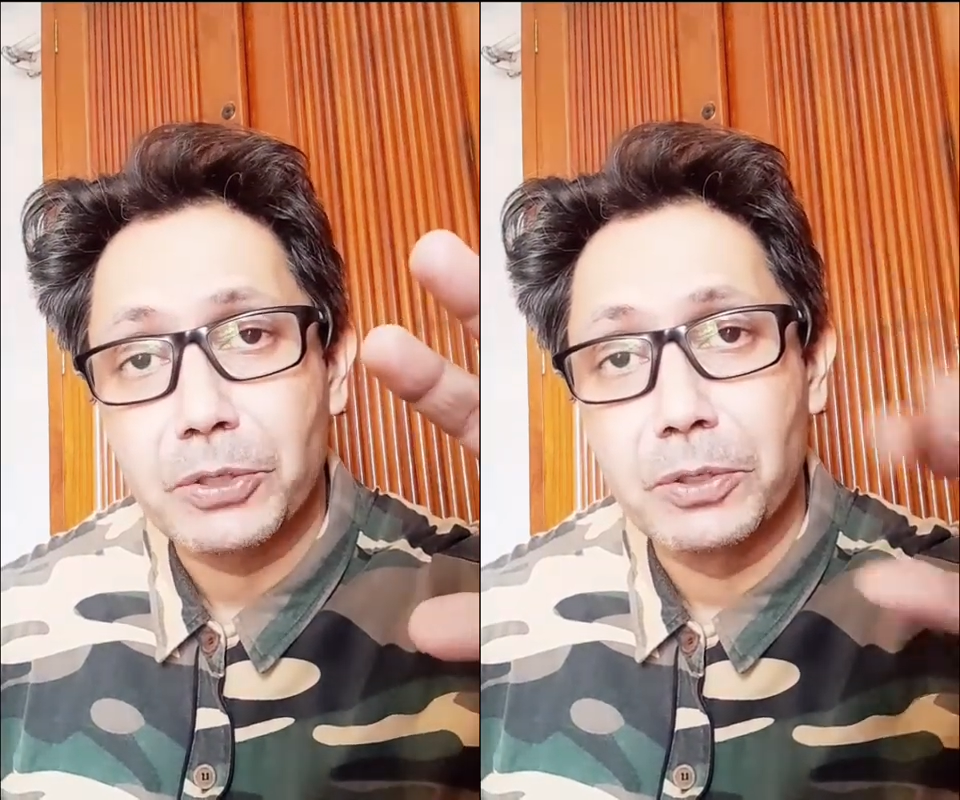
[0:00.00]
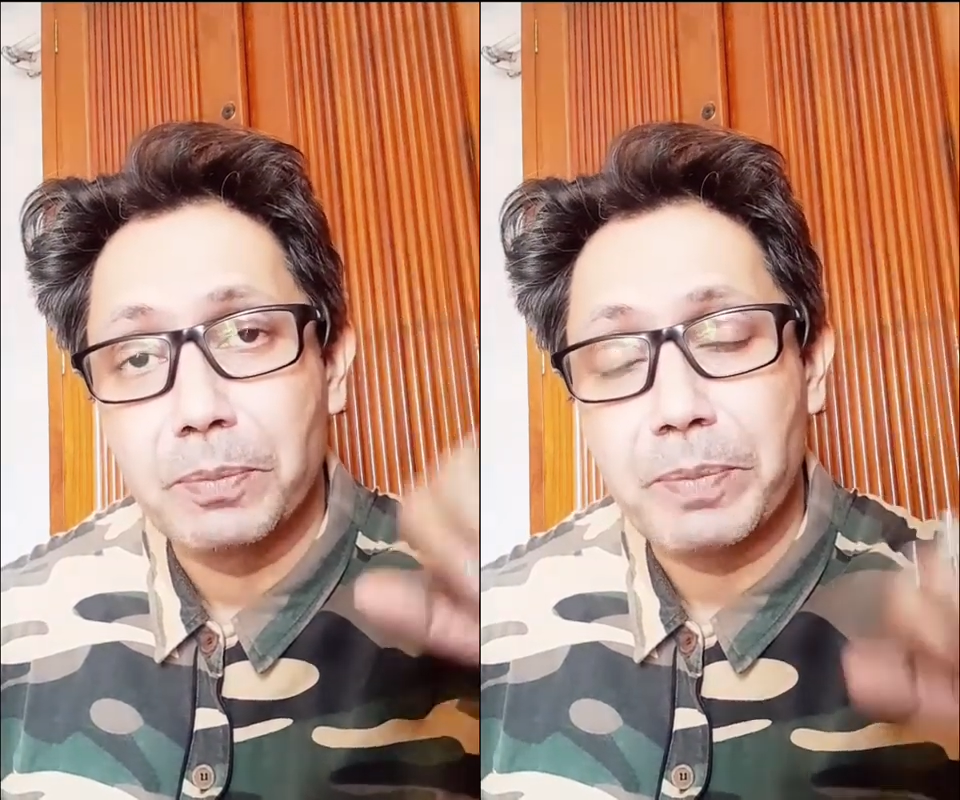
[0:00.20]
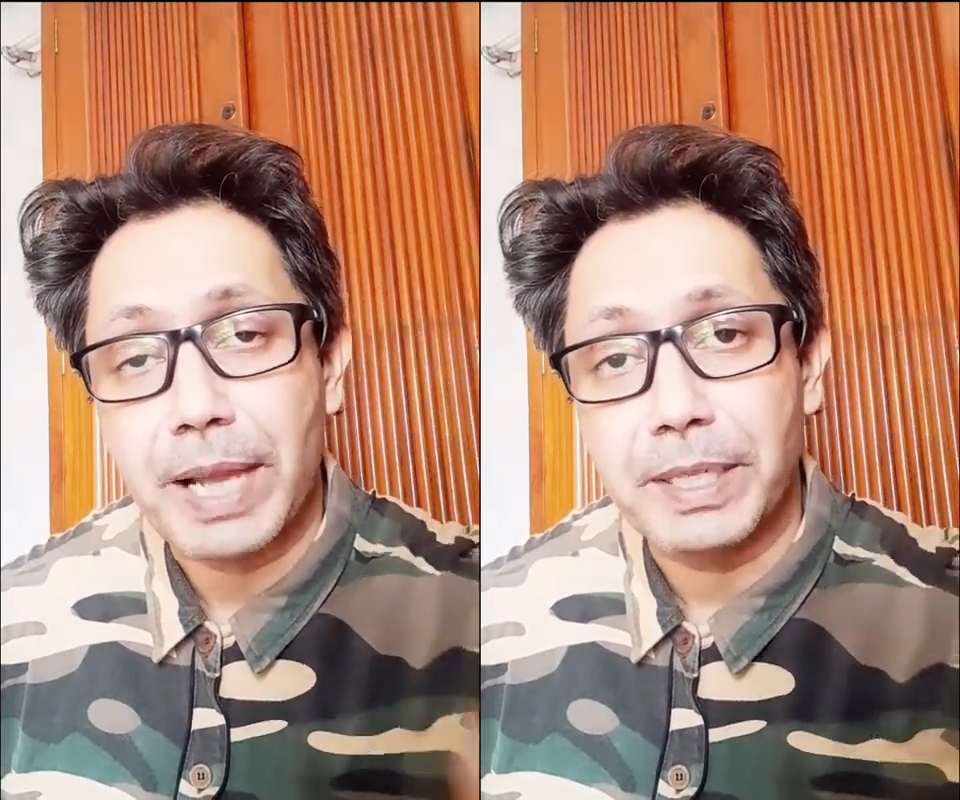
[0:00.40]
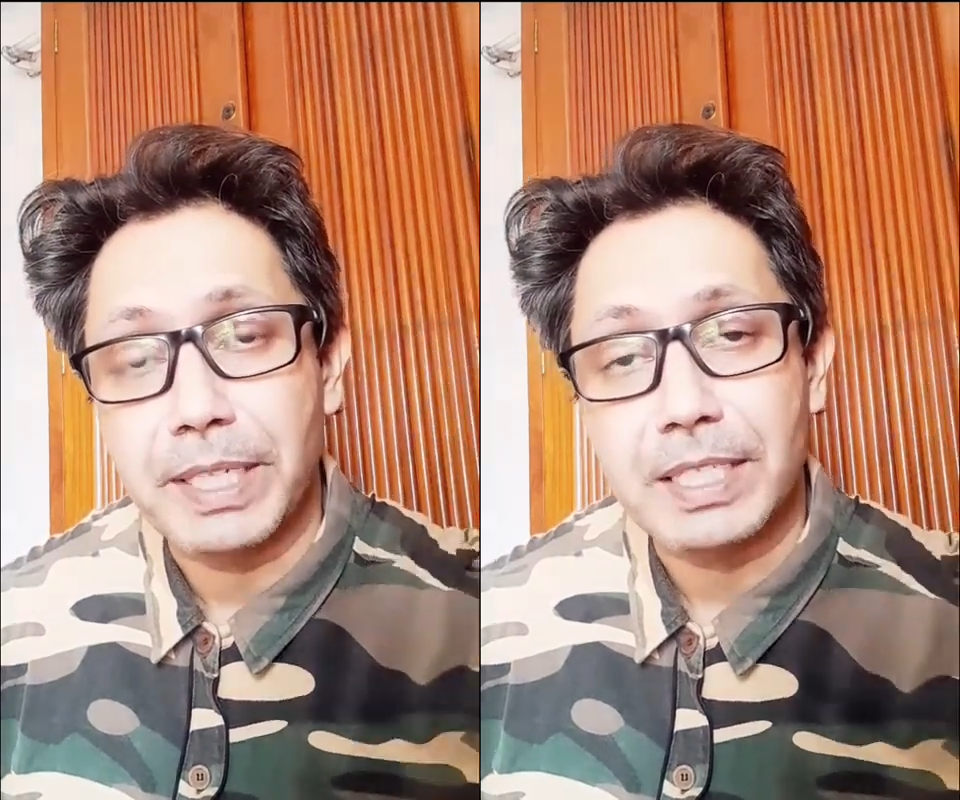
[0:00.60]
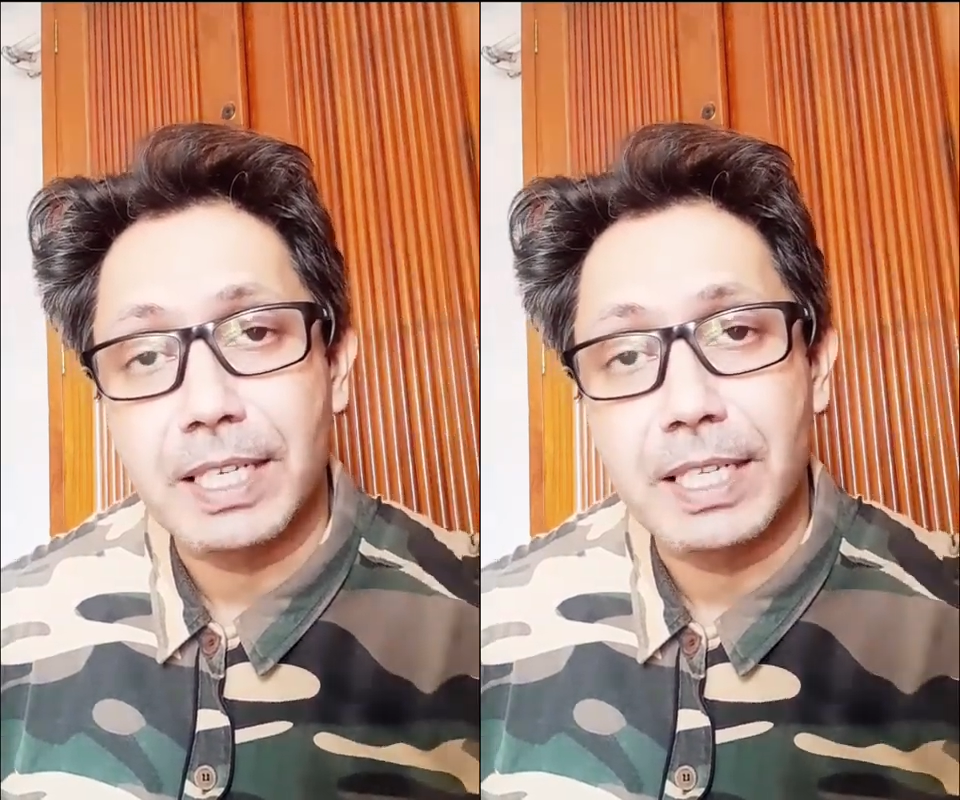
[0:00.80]
to
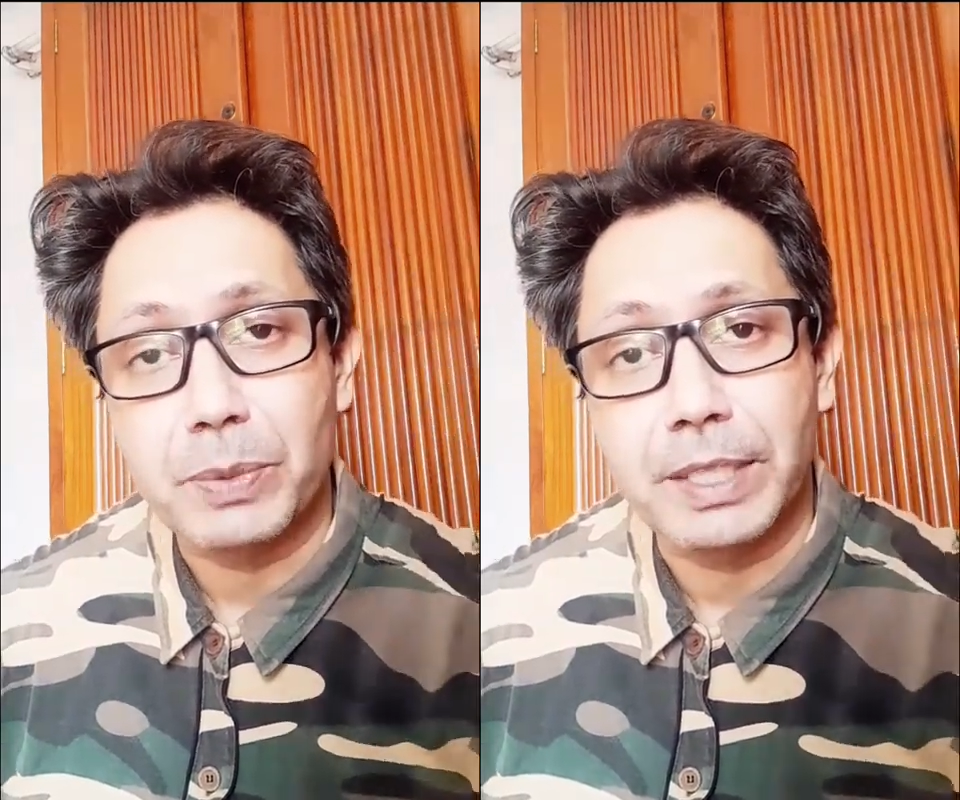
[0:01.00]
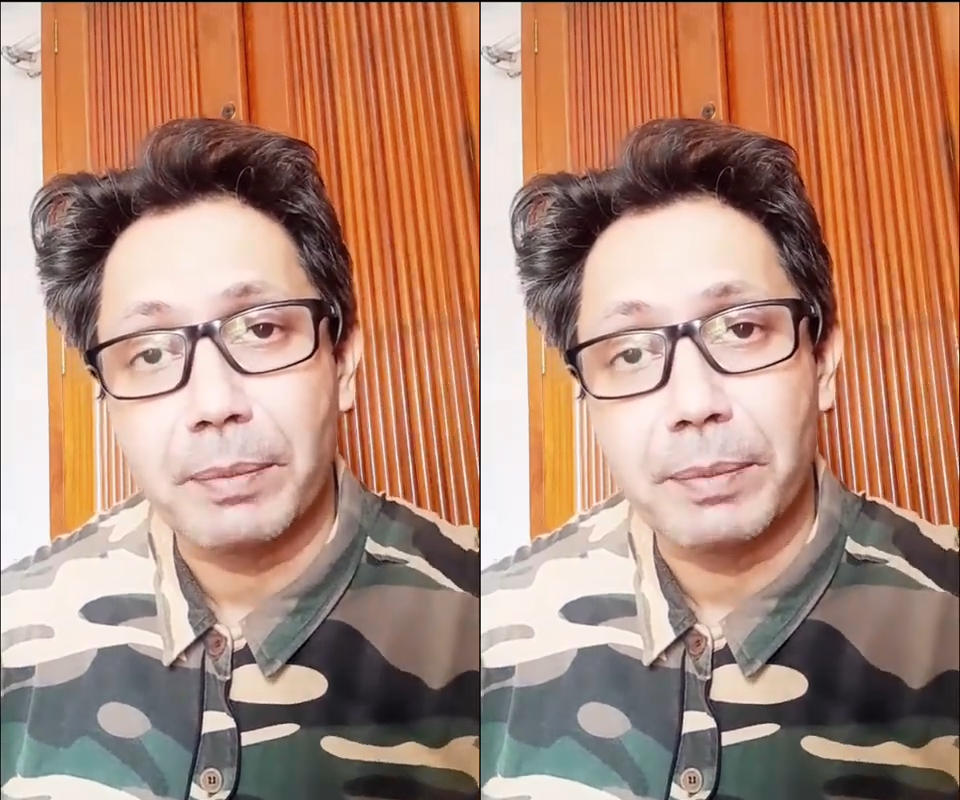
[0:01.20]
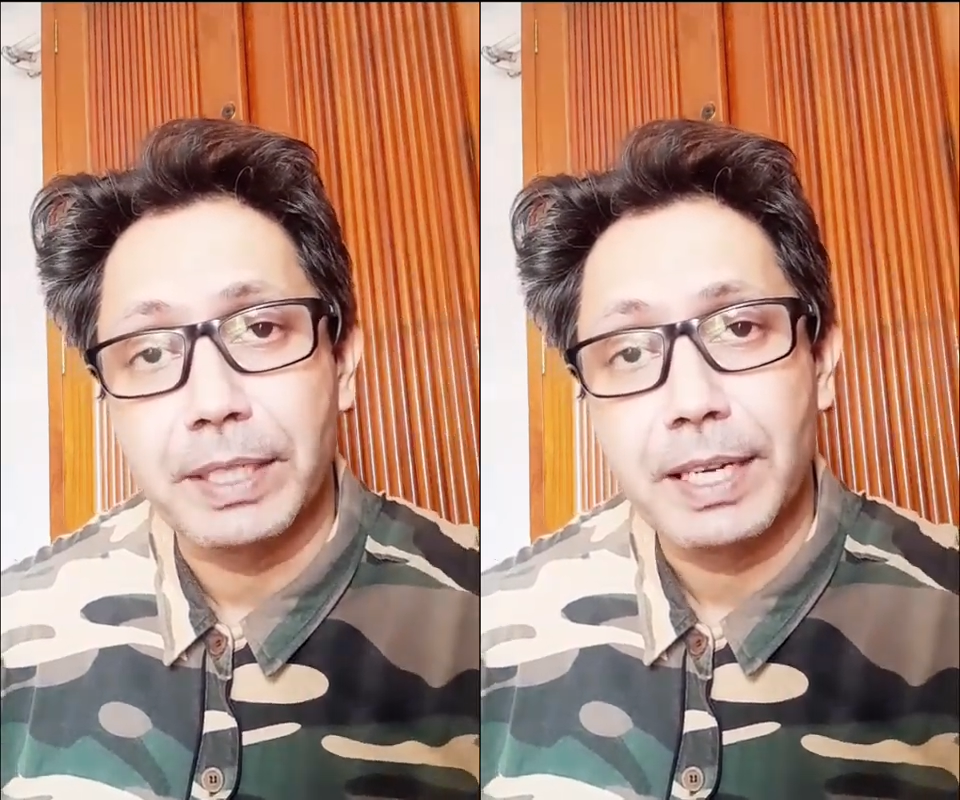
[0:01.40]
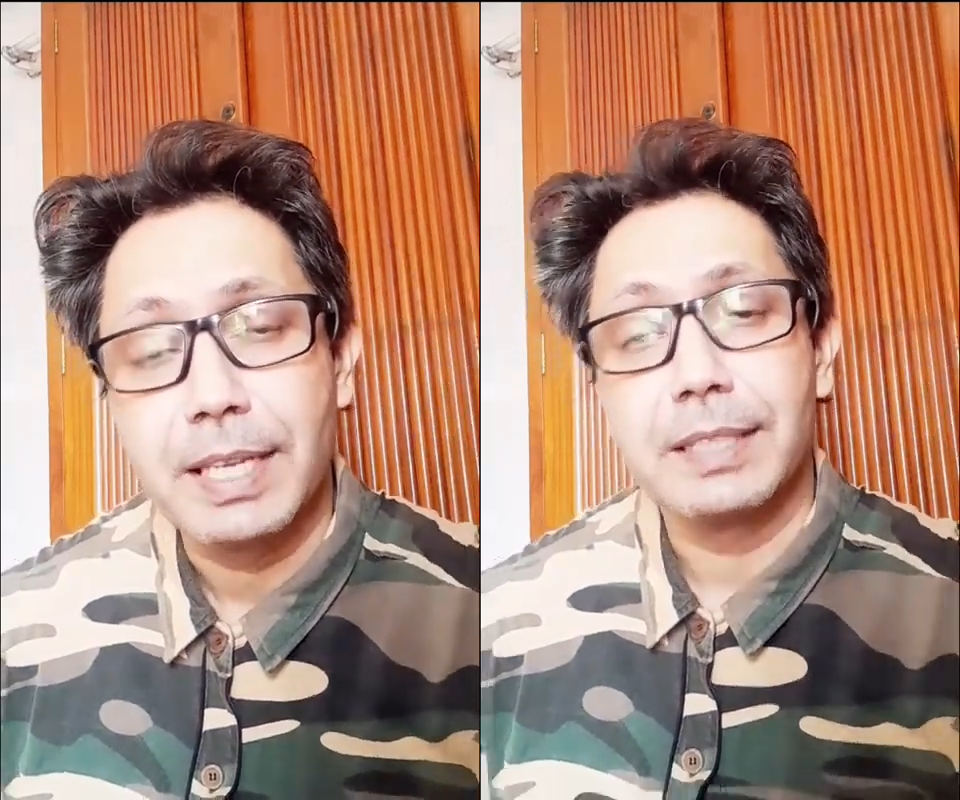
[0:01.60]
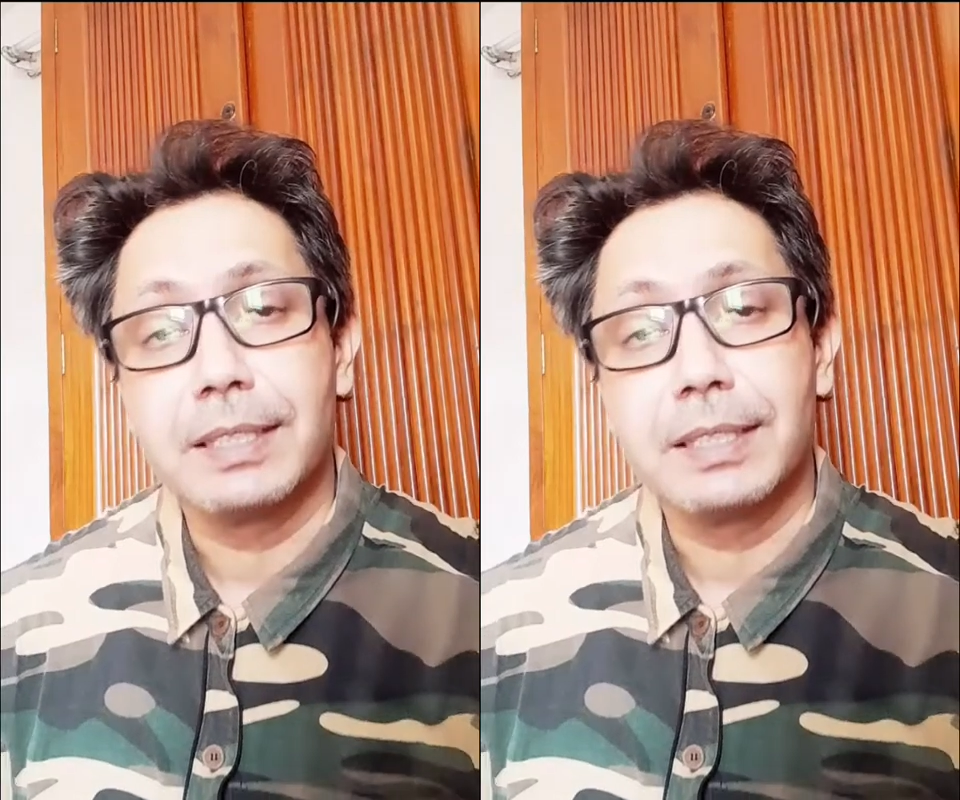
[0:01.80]
Pragmatic Skills with Abir.